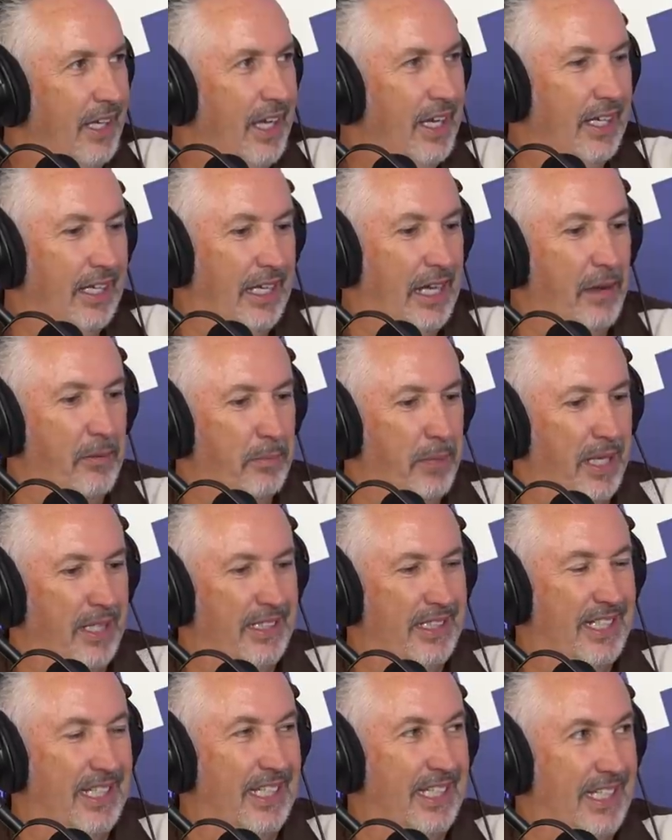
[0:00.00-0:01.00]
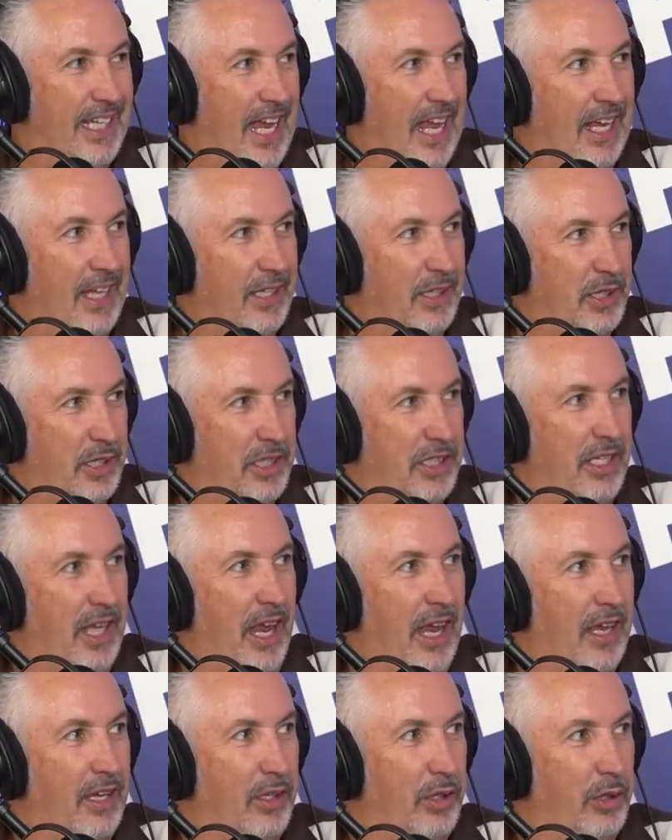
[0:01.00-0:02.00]
And again, by today's
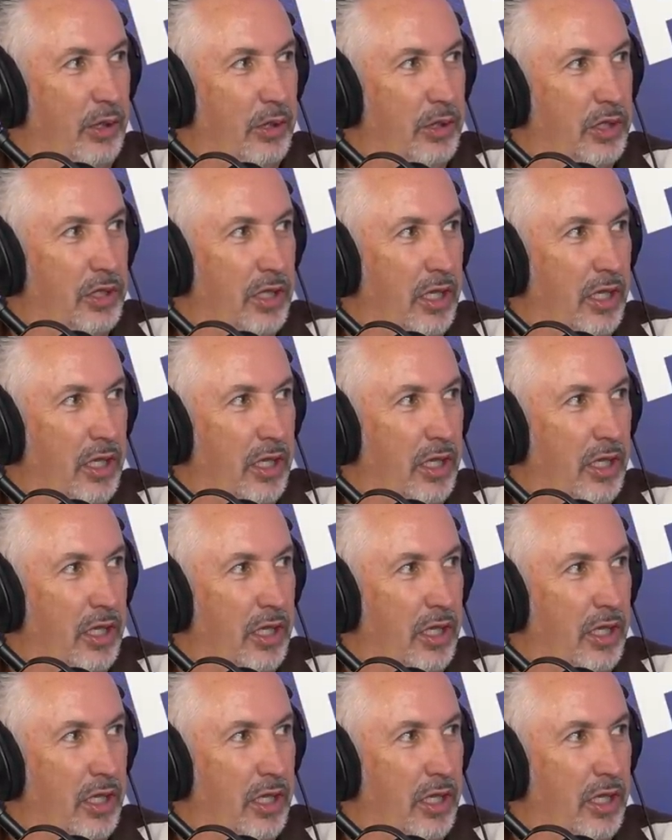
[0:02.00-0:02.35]
standards,